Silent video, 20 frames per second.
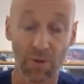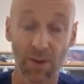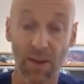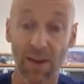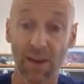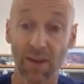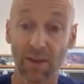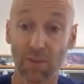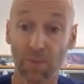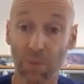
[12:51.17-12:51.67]
And
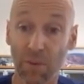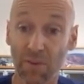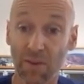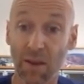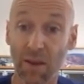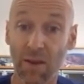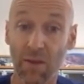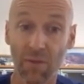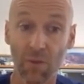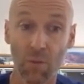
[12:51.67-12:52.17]
especially
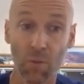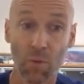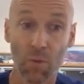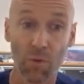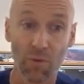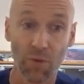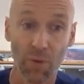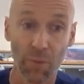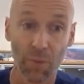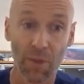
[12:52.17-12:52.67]
if you move
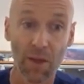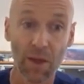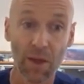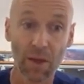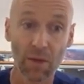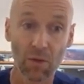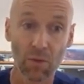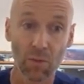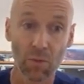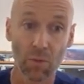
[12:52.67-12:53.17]
up
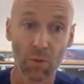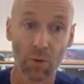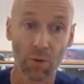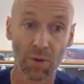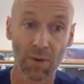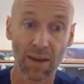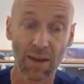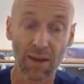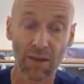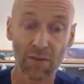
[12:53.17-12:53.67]
to more
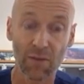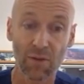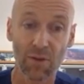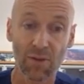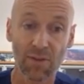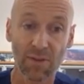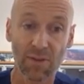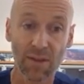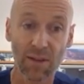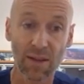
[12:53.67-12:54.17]

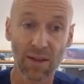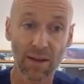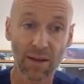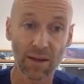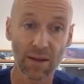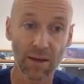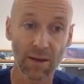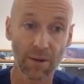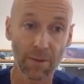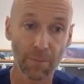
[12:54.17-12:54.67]
dangerous
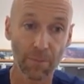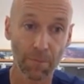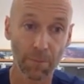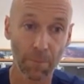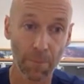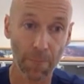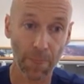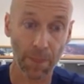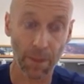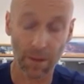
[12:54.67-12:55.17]

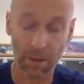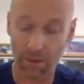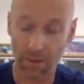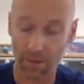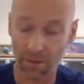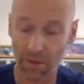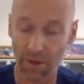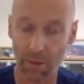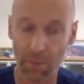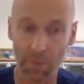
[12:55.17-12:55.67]

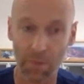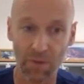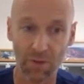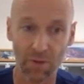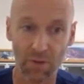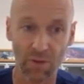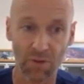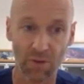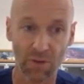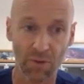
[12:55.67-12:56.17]
therapies
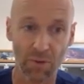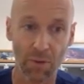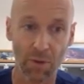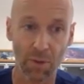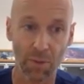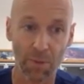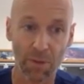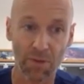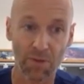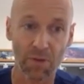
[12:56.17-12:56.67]
such as
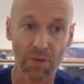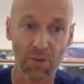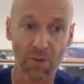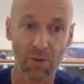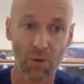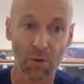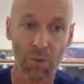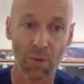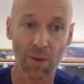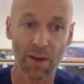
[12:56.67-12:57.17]
barbiturate
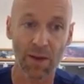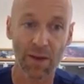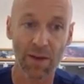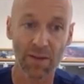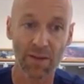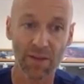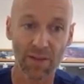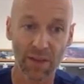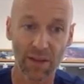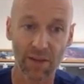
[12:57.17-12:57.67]
coma,
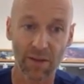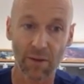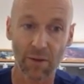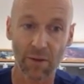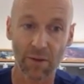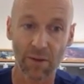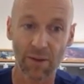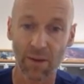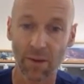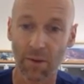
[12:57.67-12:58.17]
secondary
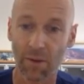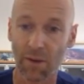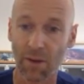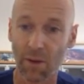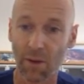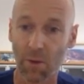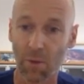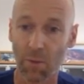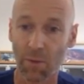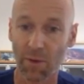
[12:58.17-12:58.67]

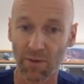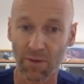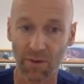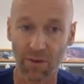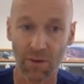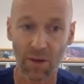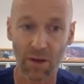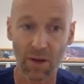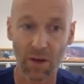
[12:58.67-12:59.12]
decompression,